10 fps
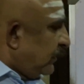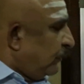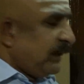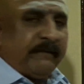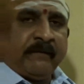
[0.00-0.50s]

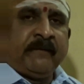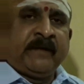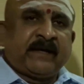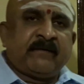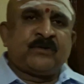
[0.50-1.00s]
whenever
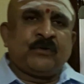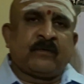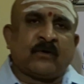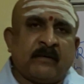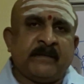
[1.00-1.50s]
we request you
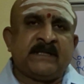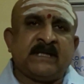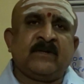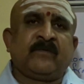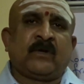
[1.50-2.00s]
for comments
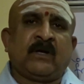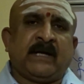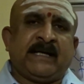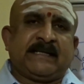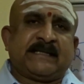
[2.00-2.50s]
and you for
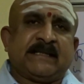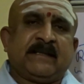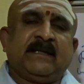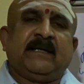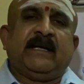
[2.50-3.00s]
likes,
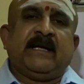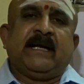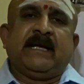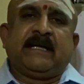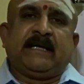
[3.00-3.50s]

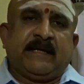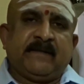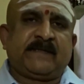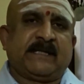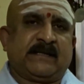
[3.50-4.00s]
it
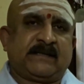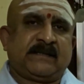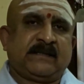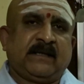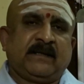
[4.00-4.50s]
gives
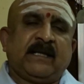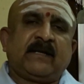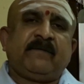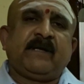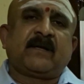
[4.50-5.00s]
us
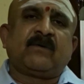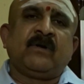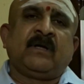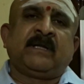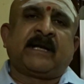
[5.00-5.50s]
that we are
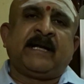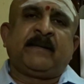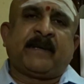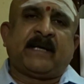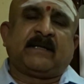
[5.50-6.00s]
going on the
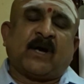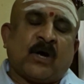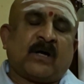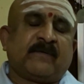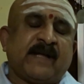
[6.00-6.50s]
right path,
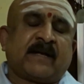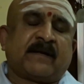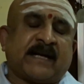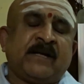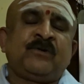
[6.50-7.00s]
or we
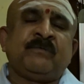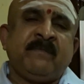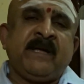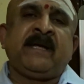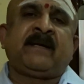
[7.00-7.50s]
are trying to
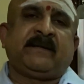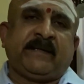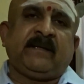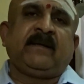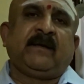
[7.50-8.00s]
make
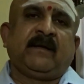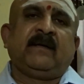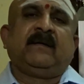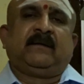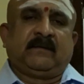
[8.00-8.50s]
the
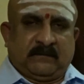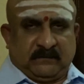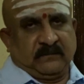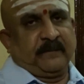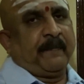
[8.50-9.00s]

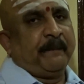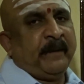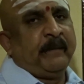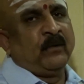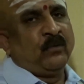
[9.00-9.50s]
people